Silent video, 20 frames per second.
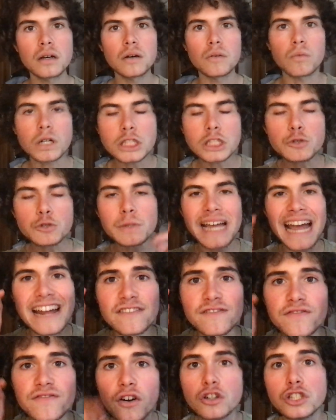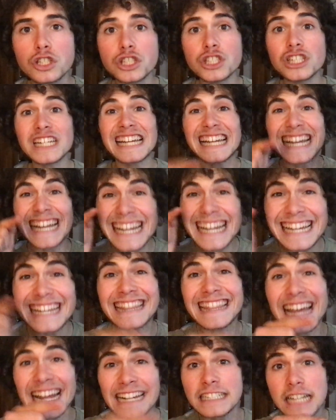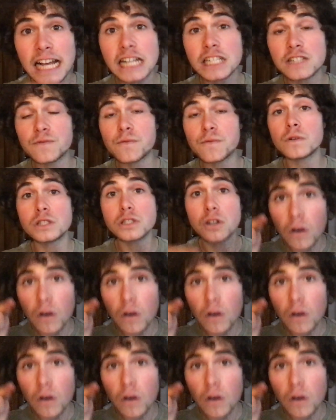Once we had varsity and that task force